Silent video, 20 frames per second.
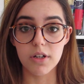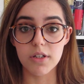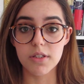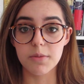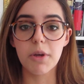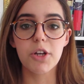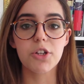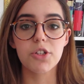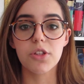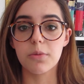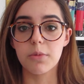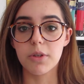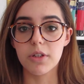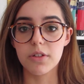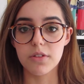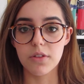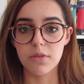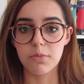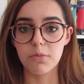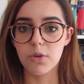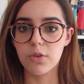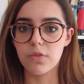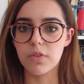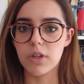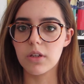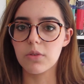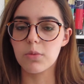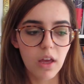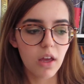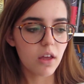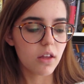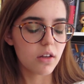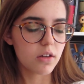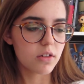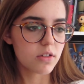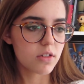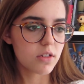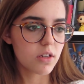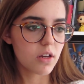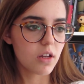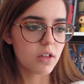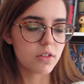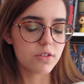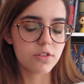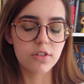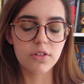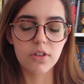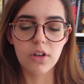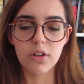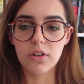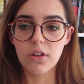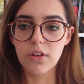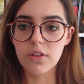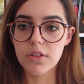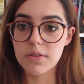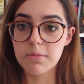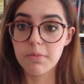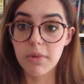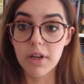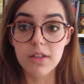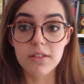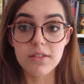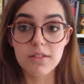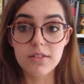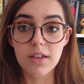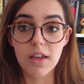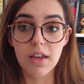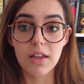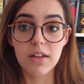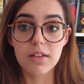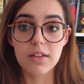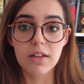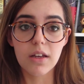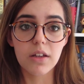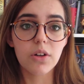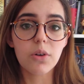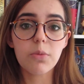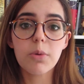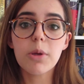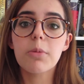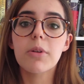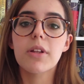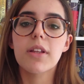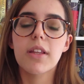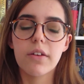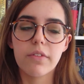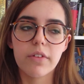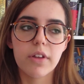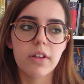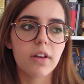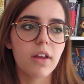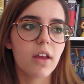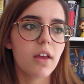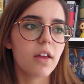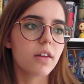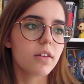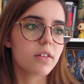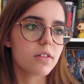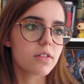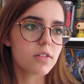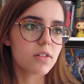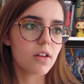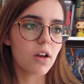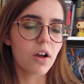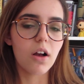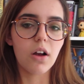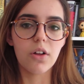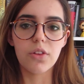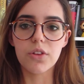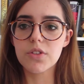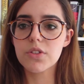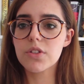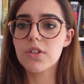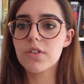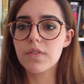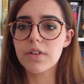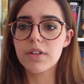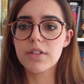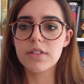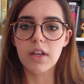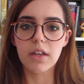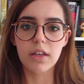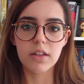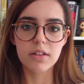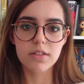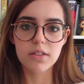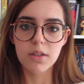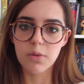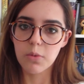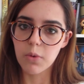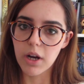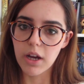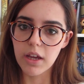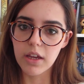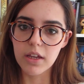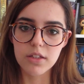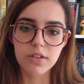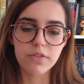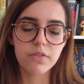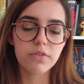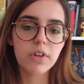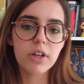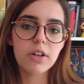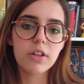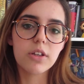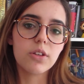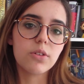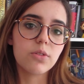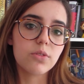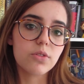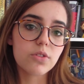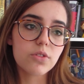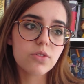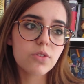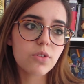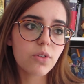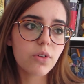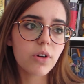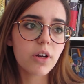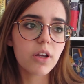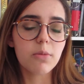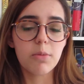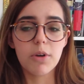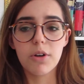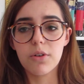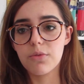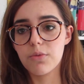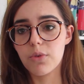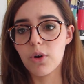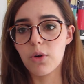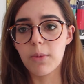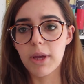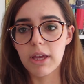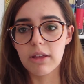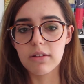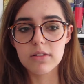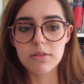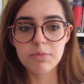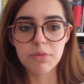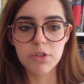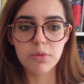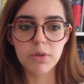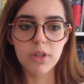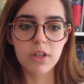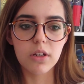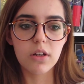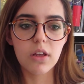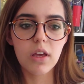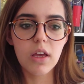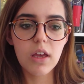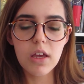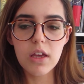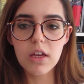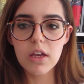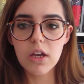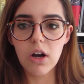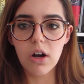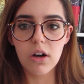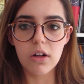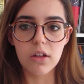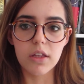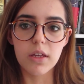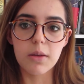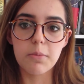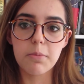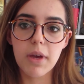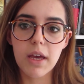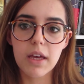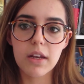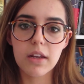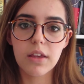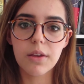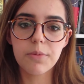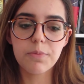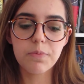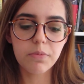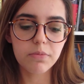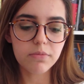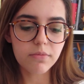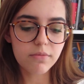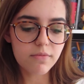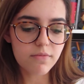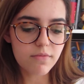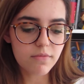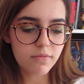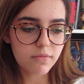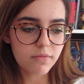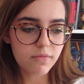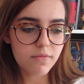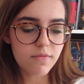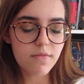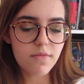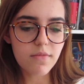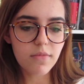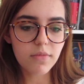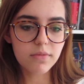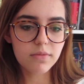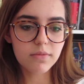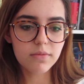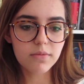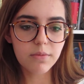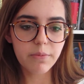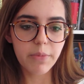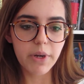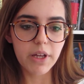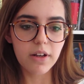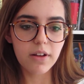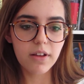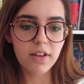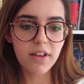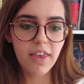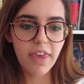especially because of the movie, and it's just gotten all this buzz, and I know people love it, and on the surface, I can see why. It's a very cute story about a romance between Ollie and Maddie, but